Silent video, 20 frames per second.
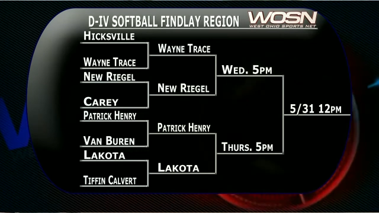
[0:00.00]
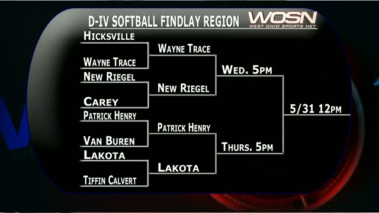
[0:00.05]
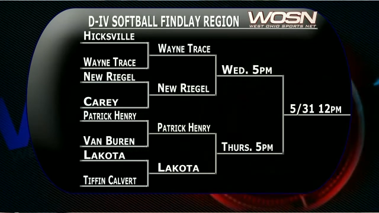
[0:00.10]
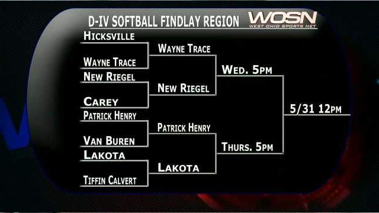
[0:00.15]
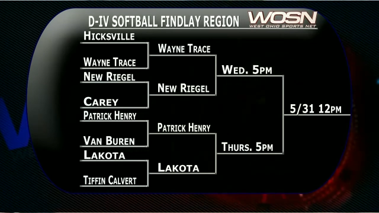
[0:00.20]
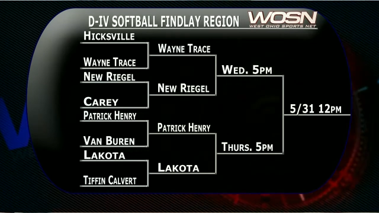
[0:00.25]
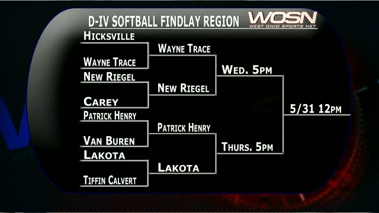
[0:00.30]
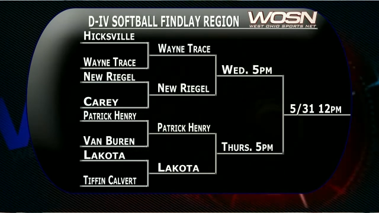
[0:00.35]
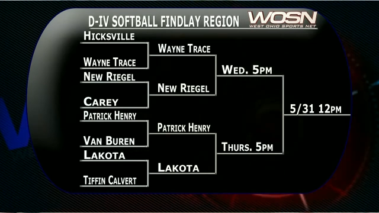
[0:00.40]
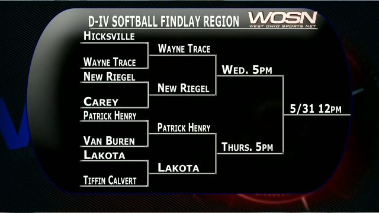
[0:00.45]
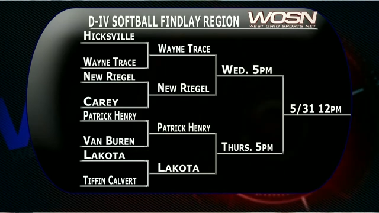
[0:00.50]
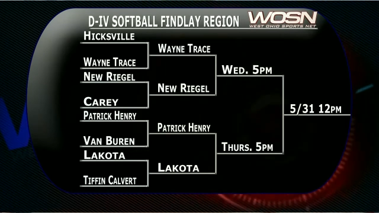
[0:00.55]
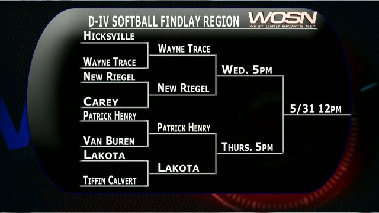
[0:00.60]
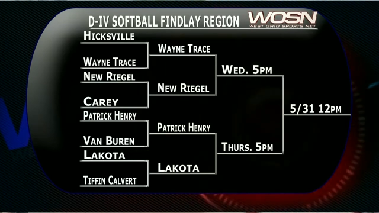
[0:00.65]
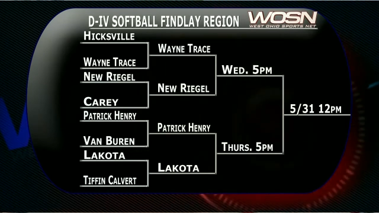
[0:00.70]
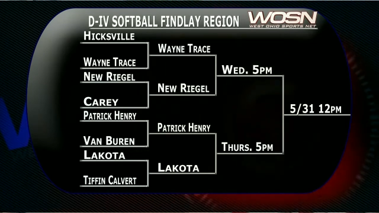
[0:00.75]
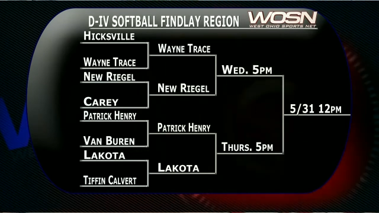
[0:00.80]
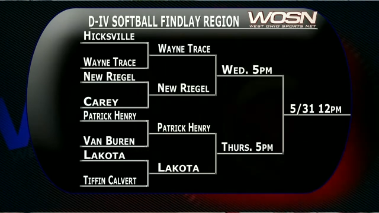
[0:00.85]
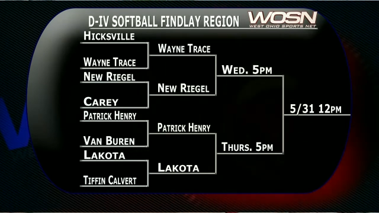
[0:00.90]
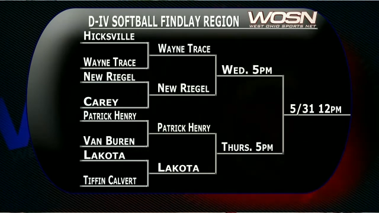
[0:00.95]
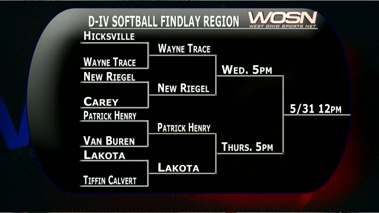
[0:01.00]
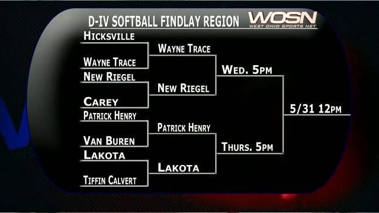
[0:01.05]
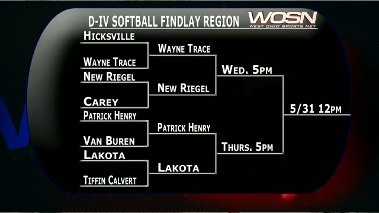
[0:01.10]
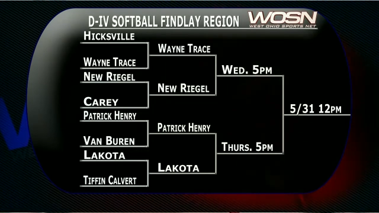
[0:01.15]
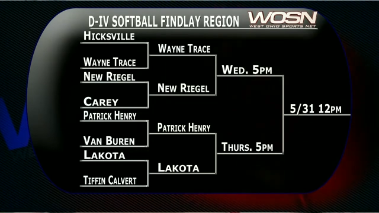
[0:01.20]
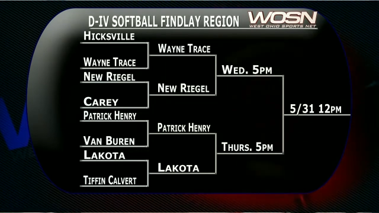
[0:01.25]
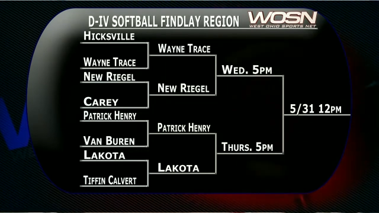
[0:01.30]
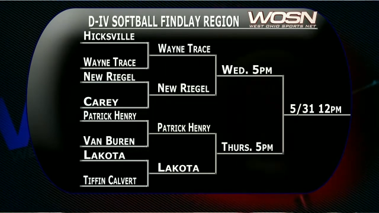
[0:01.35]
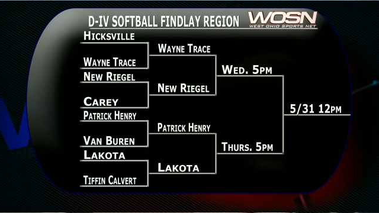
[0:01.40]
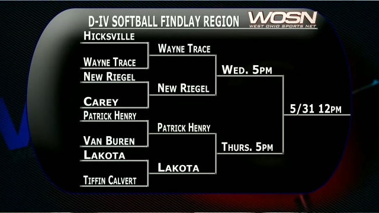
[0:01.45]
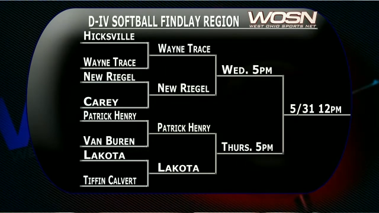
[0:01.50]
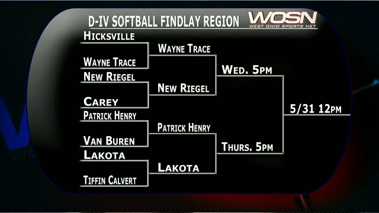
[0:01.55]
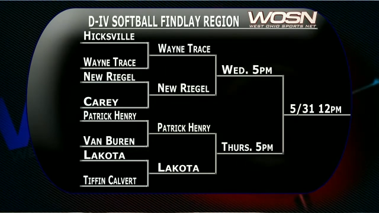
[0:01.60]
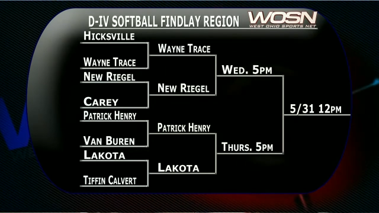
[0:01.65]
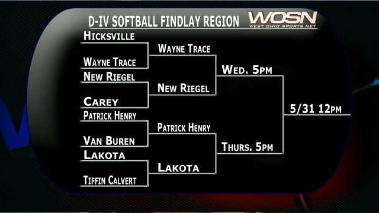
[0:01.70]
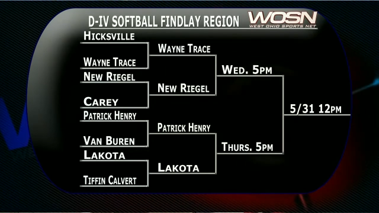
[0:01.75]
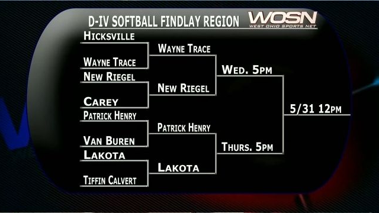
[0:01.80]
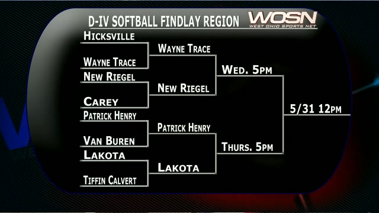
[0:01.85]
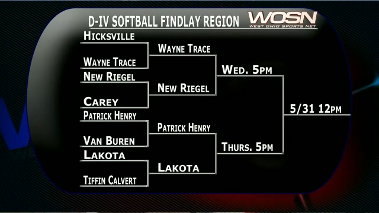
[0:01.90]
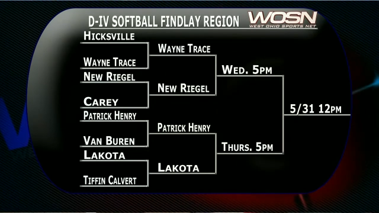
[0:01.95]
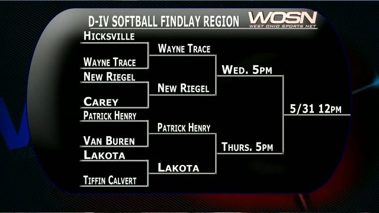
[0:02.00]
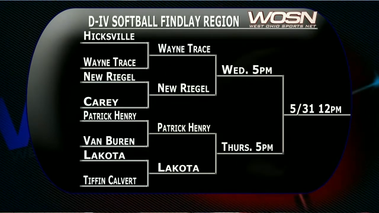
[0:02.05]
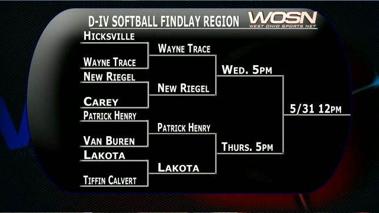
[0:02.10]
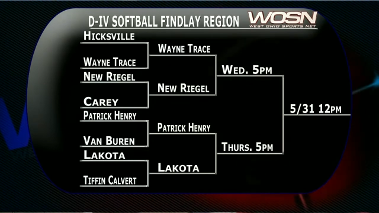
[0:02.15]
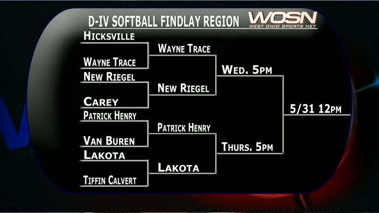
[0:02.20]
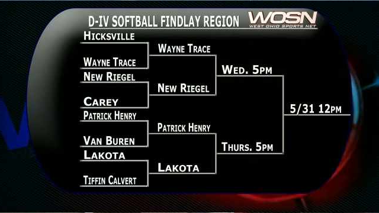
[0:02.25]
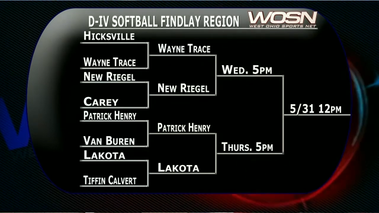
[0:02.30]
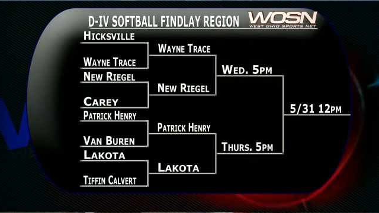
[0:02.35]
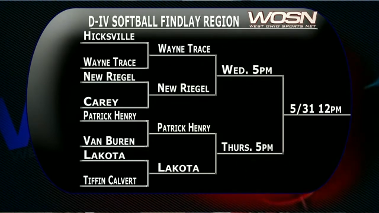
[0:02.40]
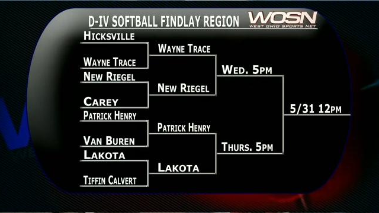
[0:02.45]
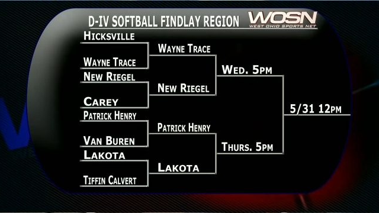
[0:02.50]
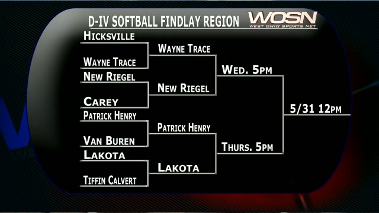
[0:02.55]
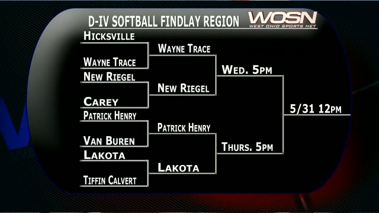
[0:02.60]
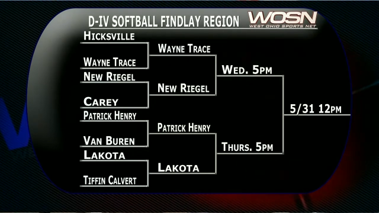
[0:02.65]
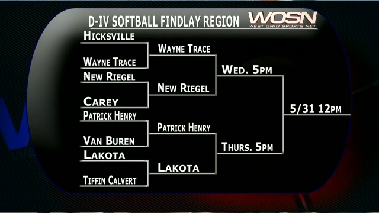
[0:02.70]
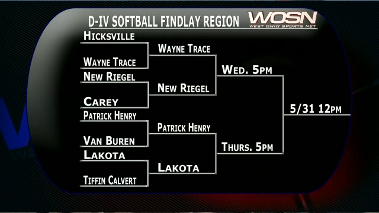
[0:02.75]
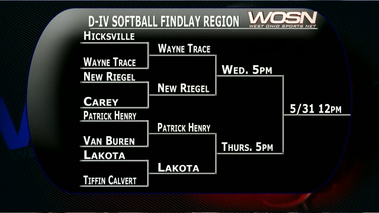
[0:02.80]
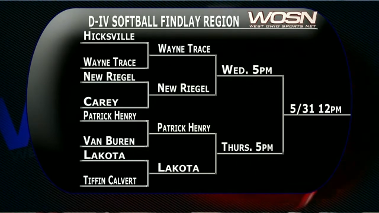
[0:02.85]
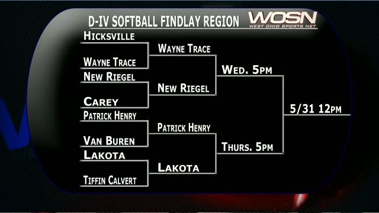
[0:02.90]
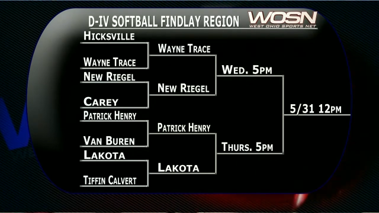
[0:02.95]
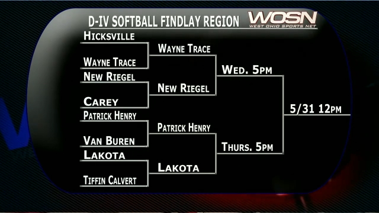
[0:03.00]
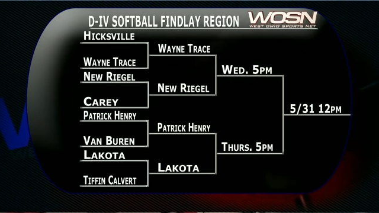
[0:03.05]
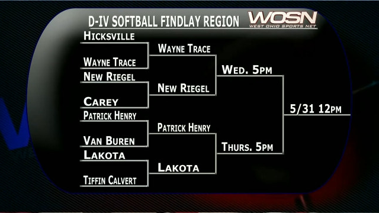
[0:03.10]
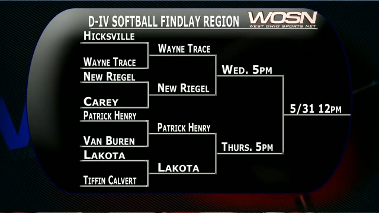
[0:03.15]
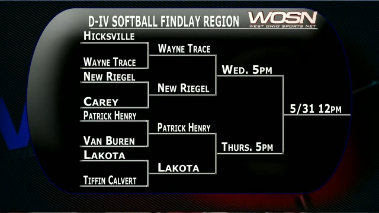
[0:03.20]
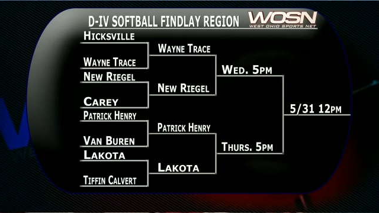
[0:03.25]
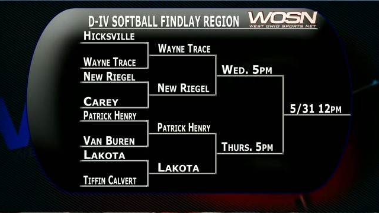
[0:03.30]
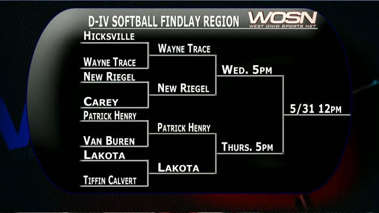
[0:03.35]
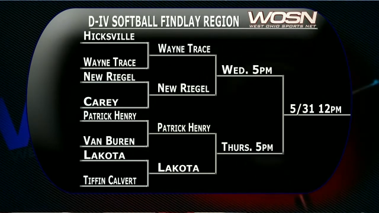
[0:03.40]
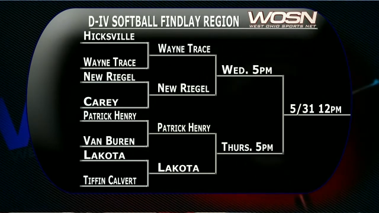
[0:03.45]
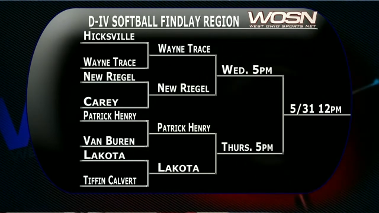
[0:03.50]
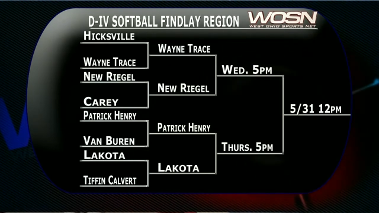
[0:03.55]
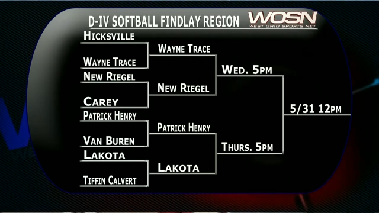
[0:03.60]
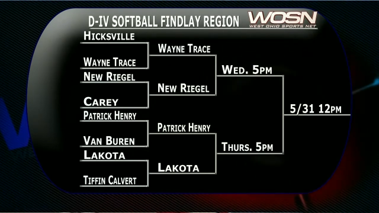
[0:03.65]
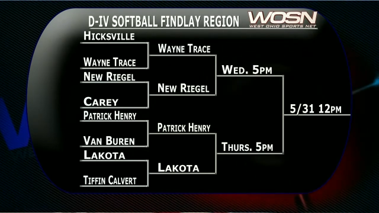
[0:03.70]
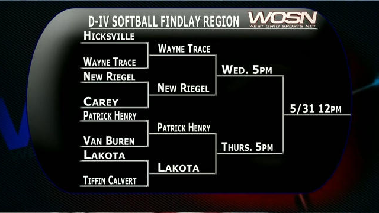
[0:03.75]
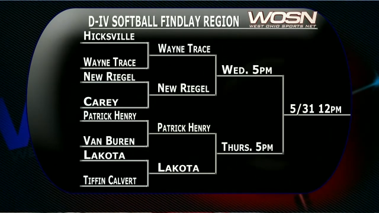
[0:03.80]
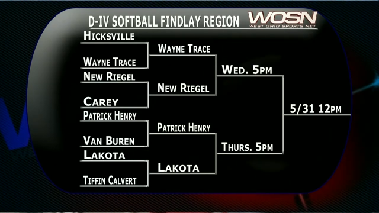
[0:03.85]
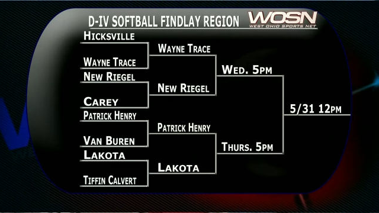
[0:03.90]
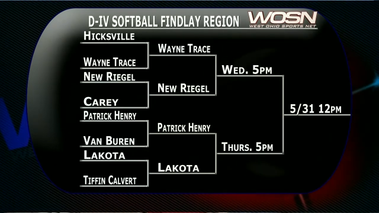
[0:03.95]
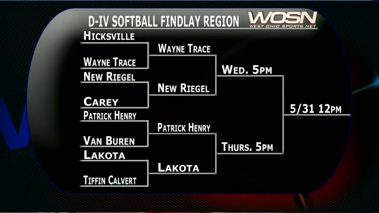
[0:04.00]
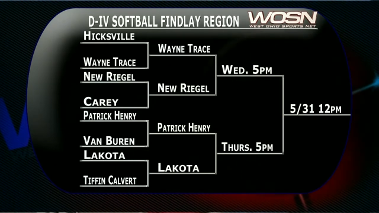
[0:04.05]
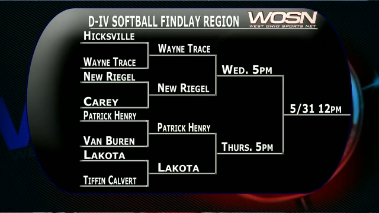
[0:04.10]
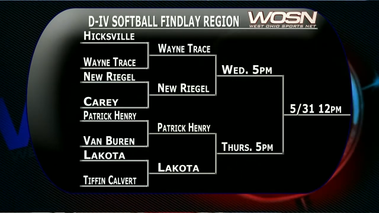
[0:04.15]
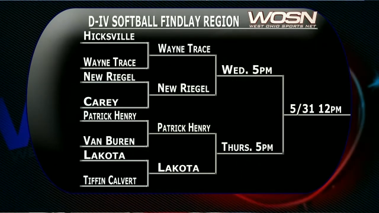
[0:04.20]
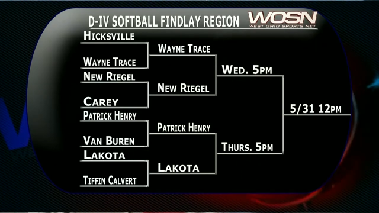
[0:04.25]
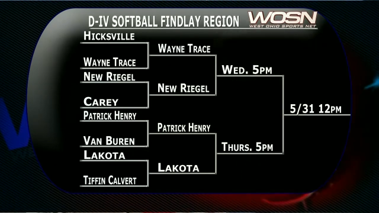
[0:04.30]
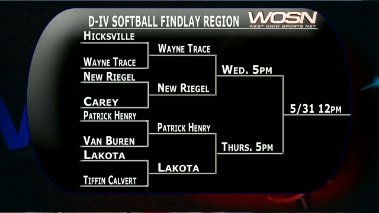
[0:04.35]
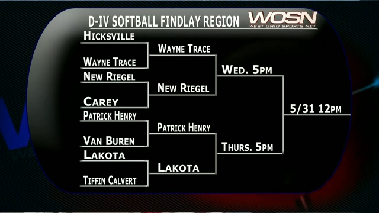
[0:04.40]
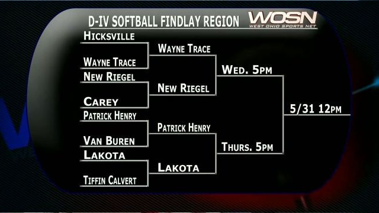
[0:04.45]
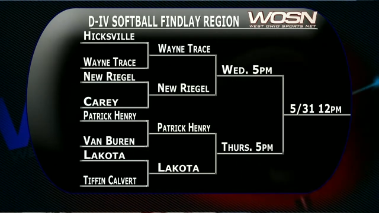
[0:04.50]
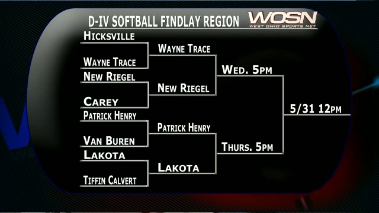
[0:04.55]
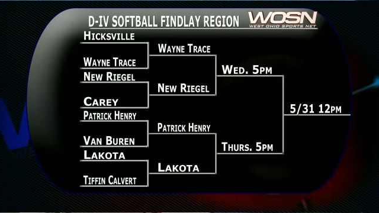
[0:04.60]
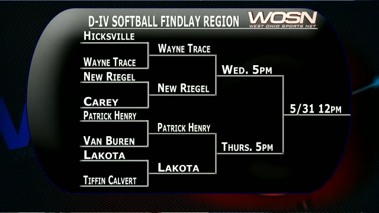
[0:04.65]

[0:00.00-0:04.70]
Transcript: [unreadable: no face in view]